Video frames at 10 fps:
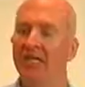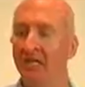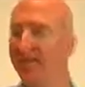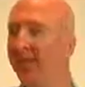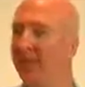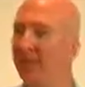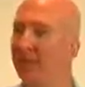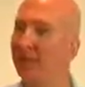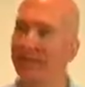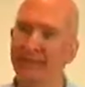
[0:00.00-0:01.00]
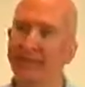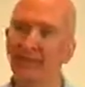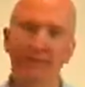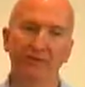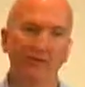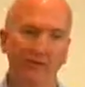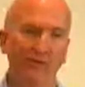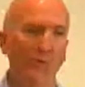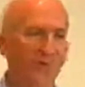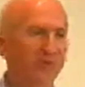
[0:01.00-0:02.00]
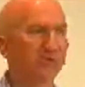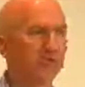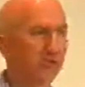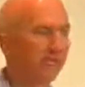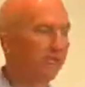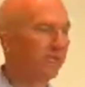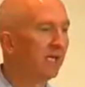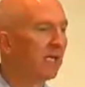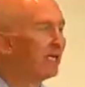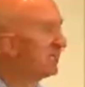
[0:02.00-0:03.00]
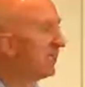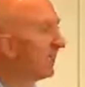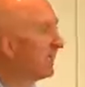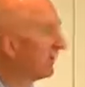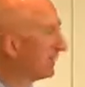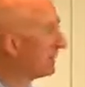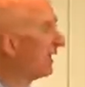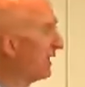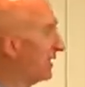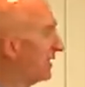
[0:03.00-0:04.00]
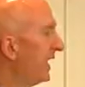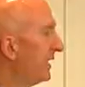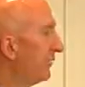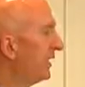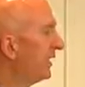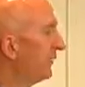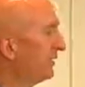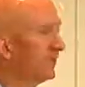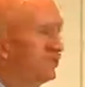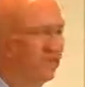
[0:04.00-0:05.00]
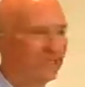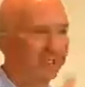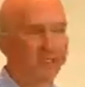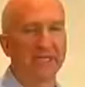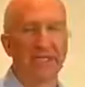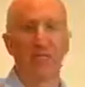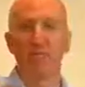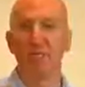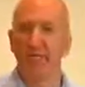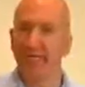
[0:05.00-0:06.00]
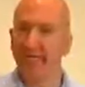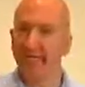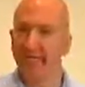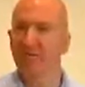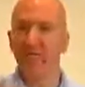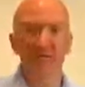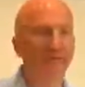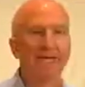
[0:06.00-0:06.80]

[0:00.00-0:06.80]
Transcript: some data entry procedures that are working smoothly. So another strategy I would give you is just to say, on Mondays from